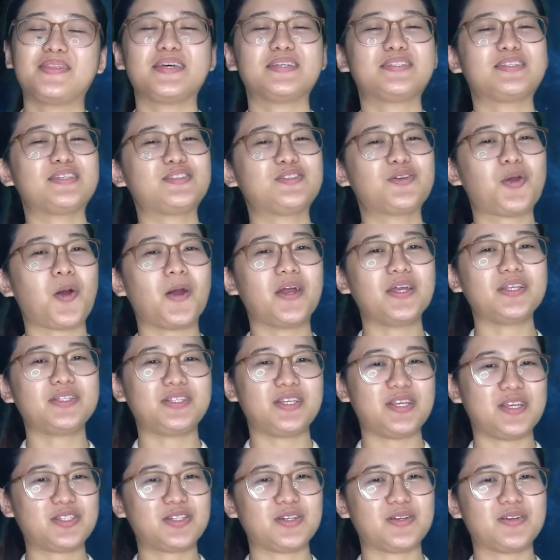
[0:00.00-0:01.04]
this is your
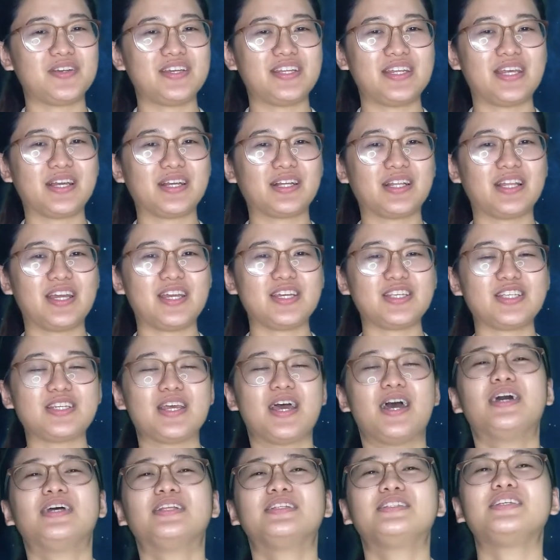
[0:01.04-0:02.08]
teacher in English,
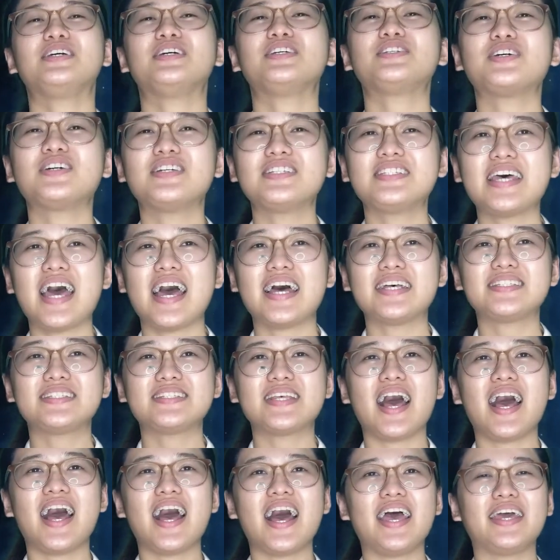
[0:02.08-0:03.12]
Teacher Tessa,
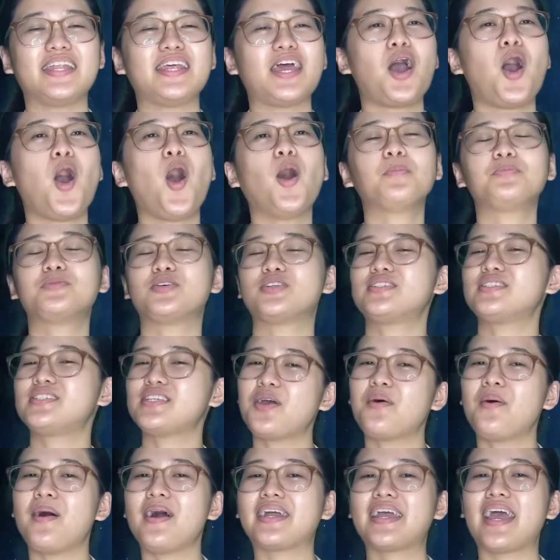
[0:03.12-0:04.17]
and I hope to see
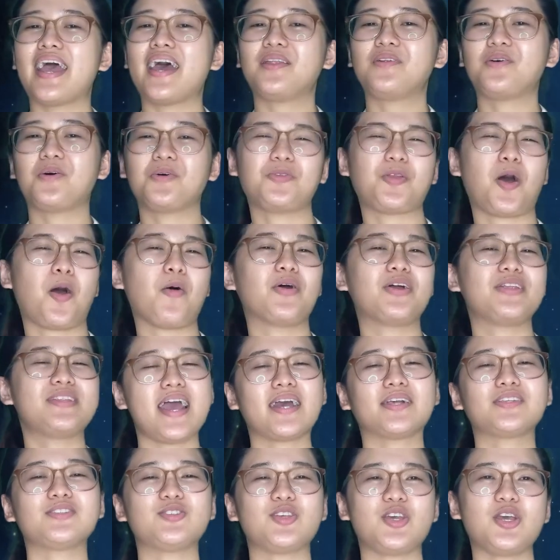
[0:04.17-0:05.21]
you again on our
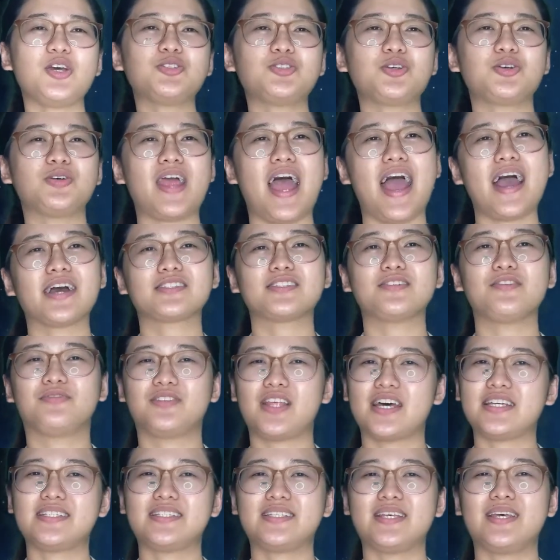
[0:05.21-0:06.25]
next interactive
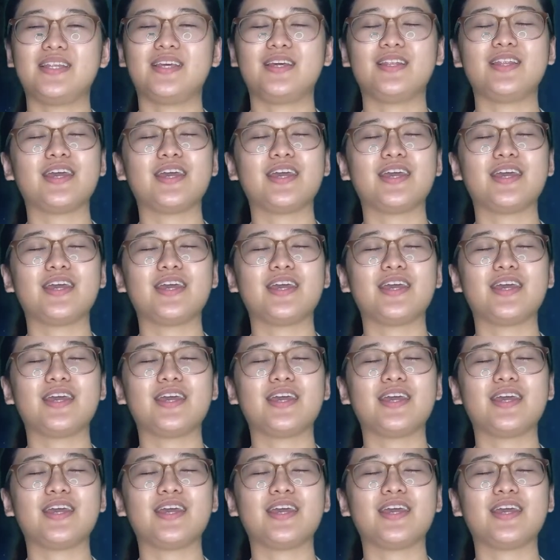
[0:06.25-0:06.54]
lesson in